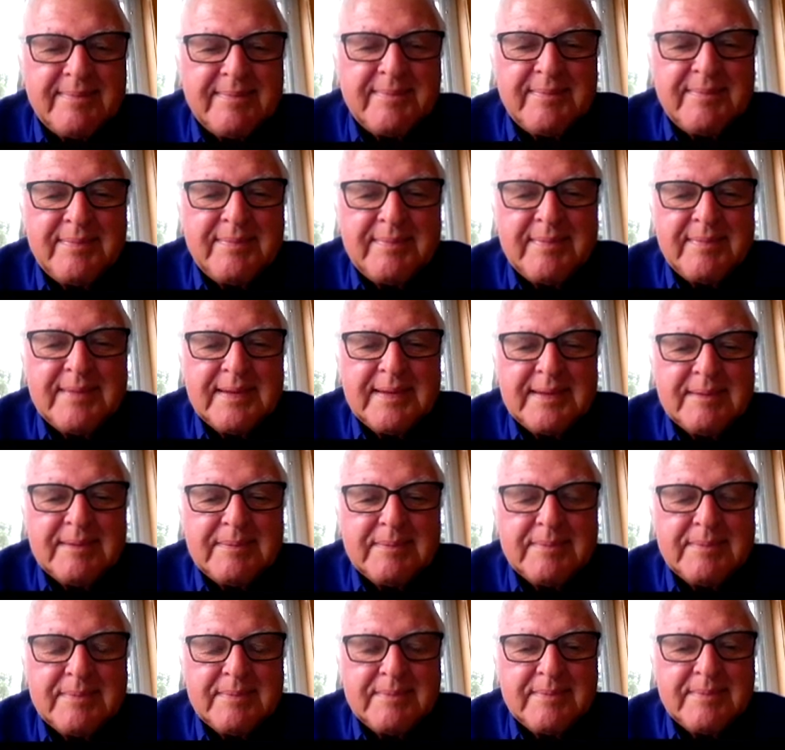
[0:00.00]
Okay.
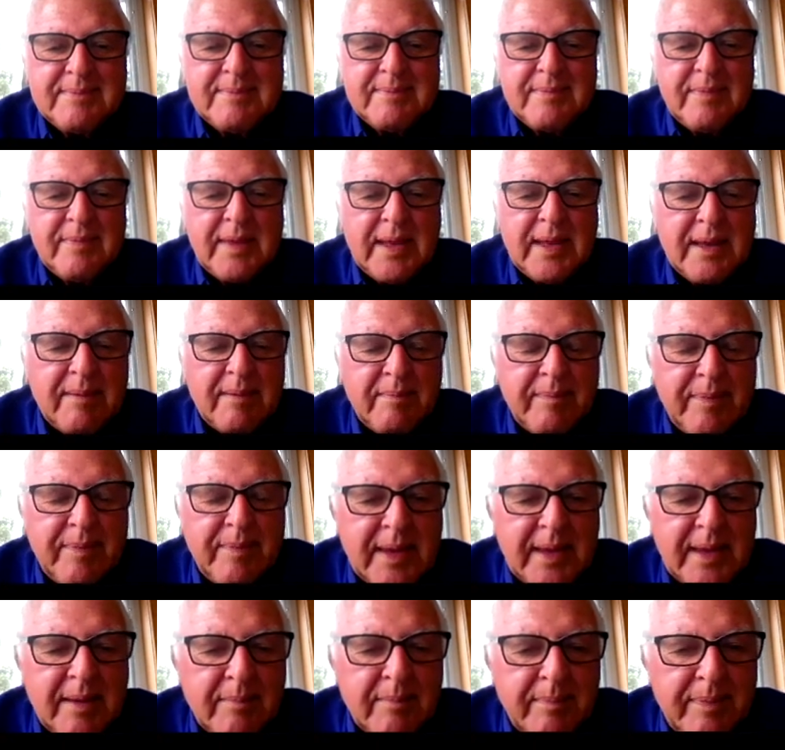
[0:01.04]
Are
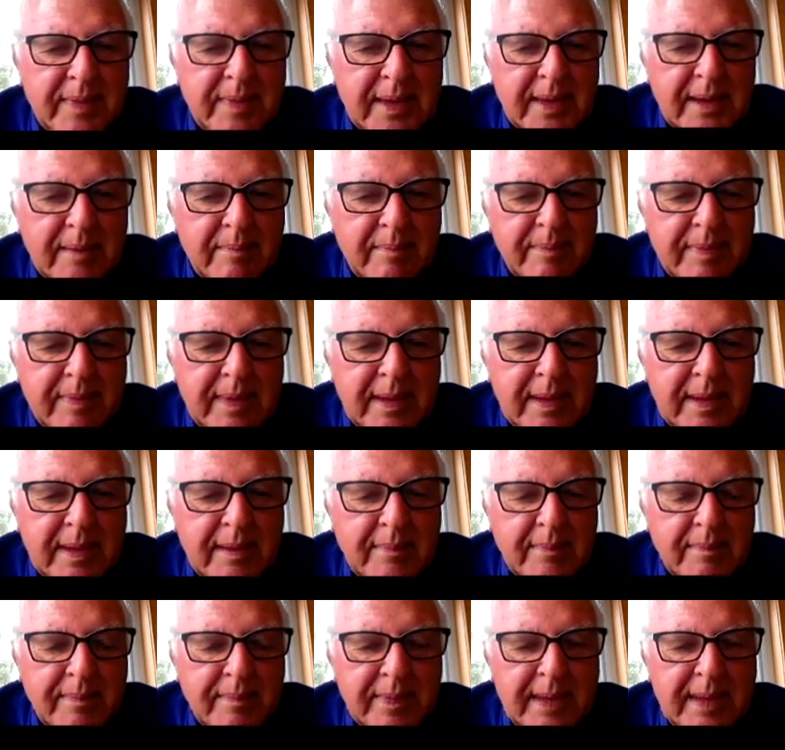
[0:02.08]
there some highlights of any
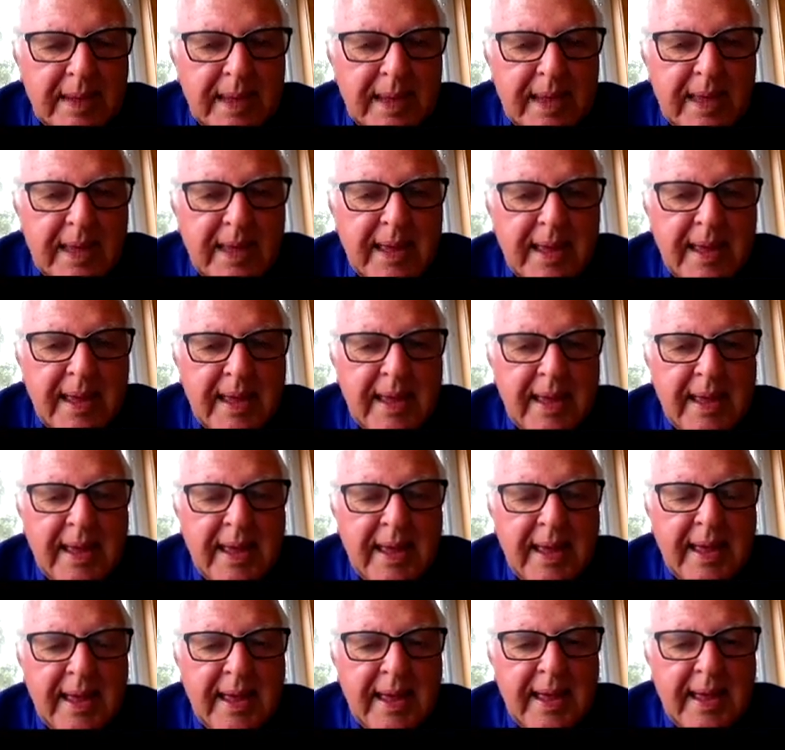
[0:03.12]
sightseeing
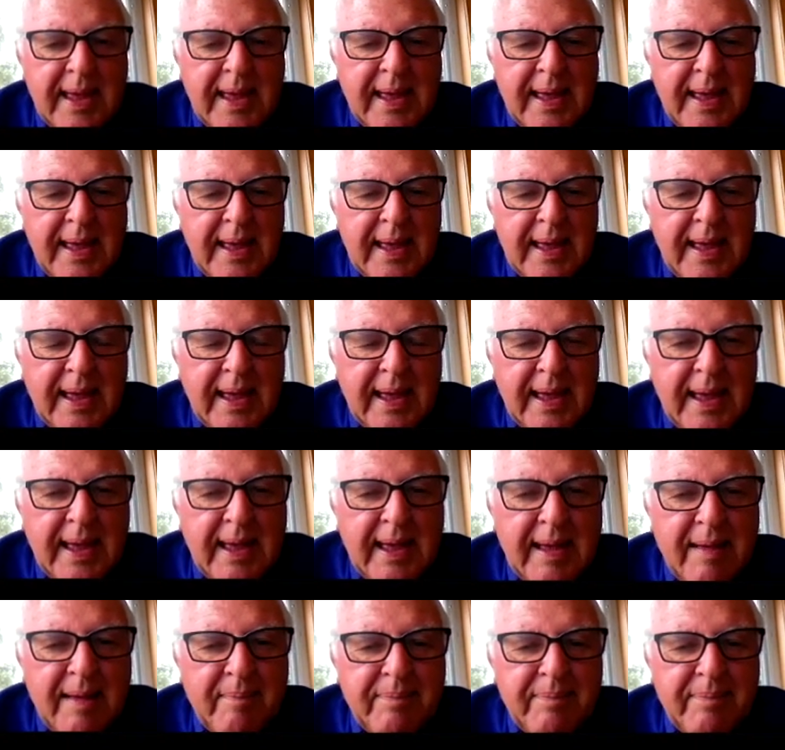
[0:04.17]
activities that are there?